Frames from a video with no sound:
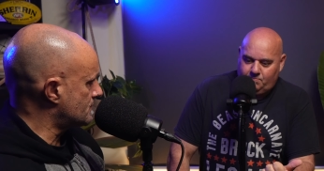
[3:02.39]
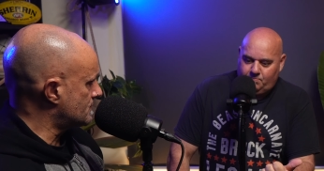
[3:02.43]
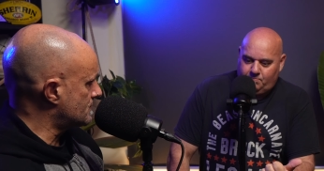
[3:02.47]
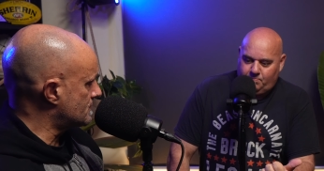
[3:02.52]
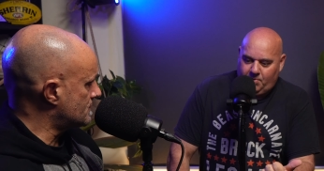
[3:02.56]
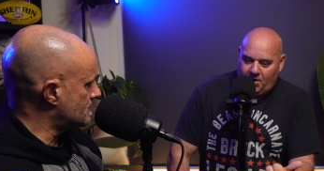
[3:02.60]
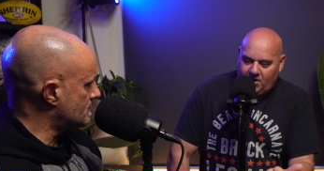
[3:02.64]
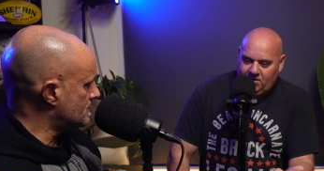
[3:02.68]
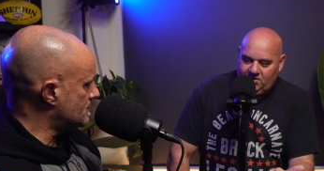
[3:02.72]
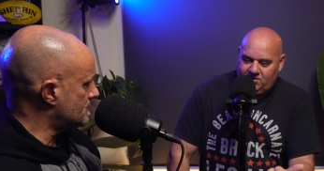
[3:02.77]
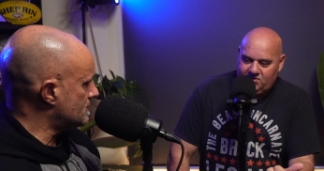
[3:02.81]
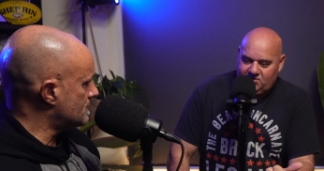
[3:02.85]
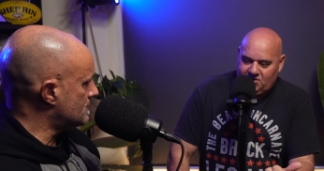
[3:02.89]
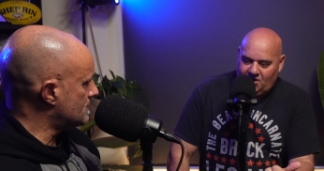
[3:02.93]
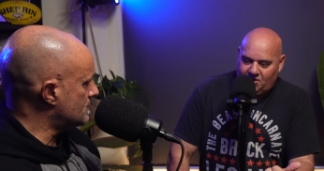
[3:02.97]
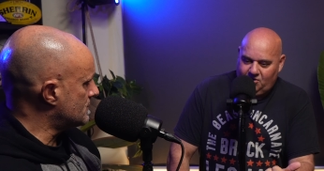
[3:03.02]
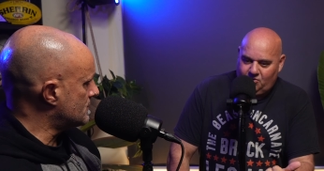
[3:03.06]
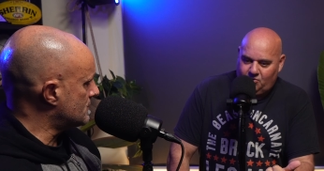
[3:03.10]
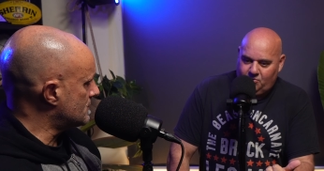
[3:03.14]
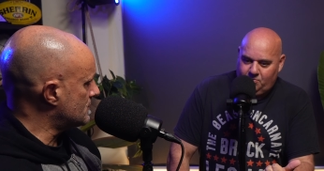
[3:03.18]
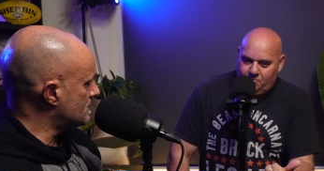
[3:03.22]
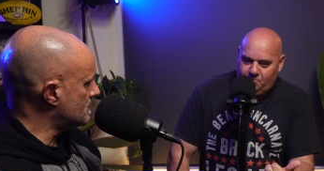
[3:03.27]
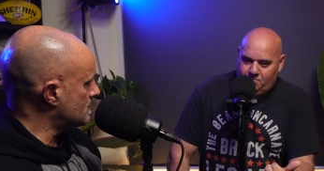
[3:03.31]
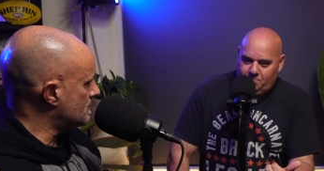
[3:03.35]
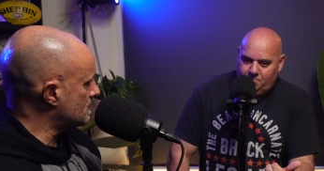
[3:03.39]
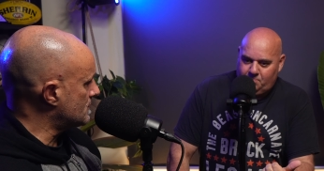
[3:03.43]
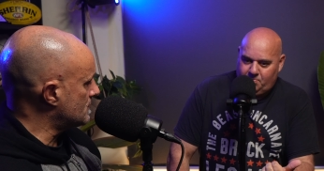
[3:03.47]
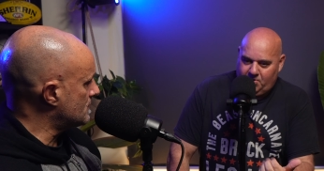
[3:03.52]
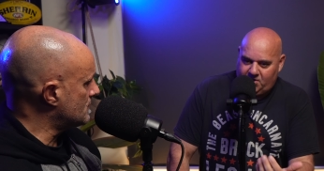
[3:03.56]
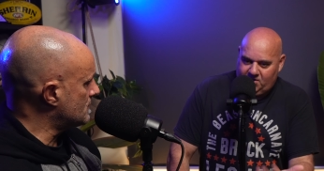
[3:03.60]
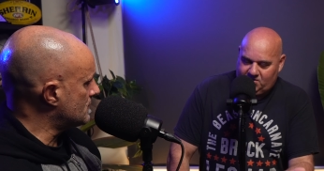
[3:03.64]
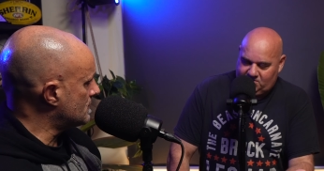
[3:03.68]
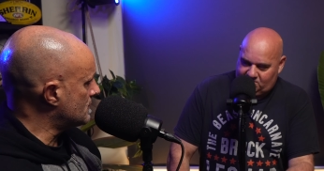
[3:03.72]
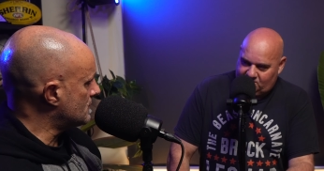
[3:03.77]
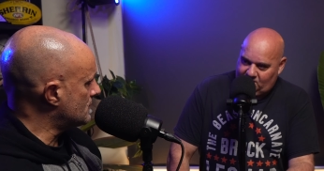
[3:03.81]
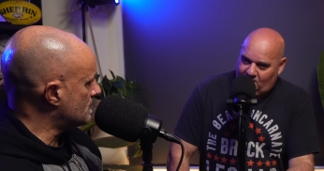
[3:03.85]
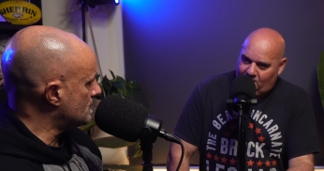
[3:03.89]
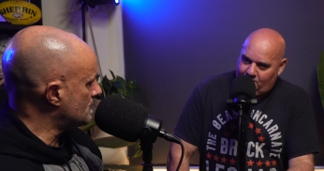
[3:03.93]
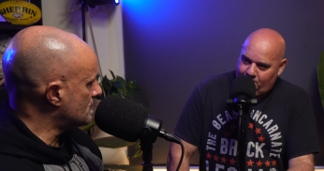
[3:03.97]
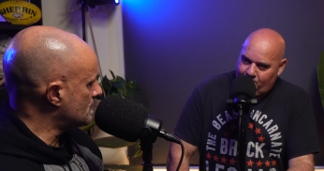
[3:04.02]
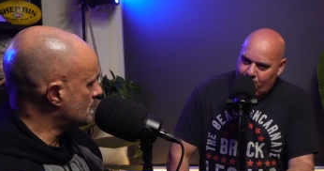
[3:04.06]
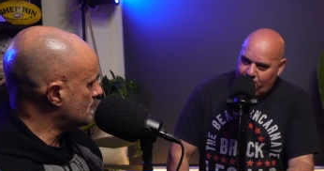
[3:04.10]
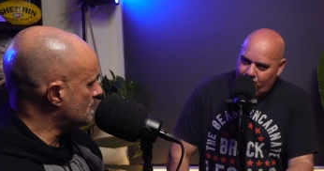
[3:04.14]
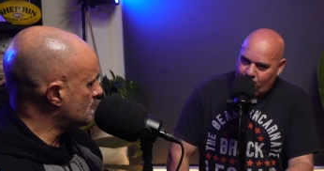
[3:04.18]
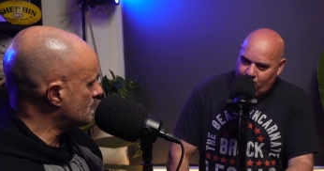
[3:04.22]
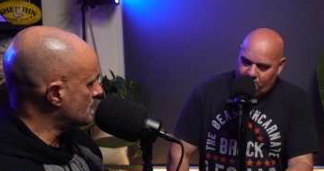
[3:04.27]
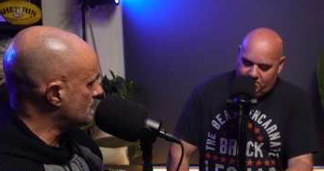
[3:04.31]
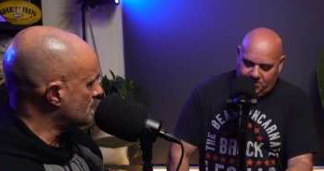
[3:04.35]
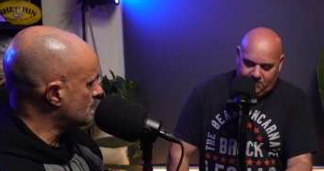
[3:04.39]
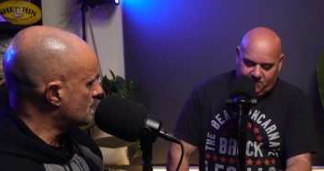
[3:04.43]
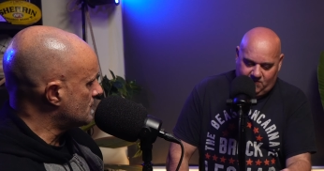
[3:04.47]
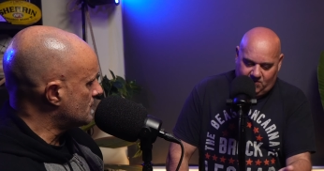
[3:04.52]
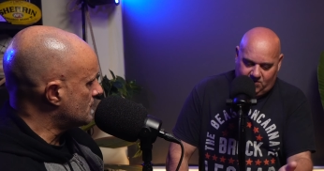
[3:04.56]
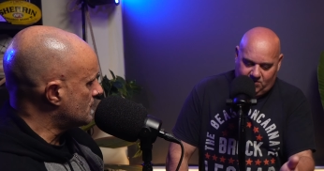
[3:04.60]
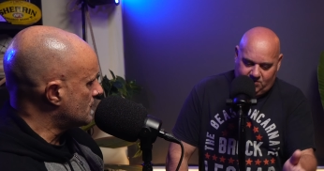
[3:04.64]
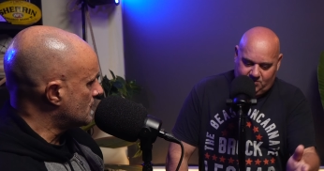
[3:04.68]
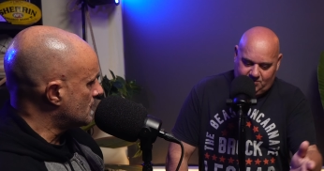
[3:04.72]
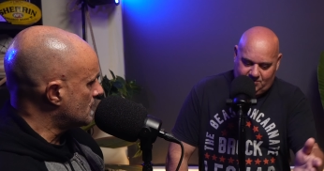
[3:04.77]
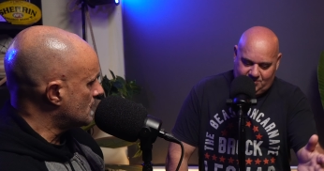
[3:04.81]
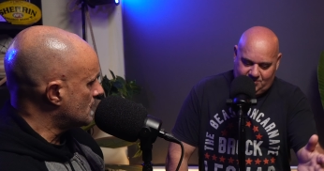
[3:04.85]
Speaker 1: Bailey Dale be a sub when you've got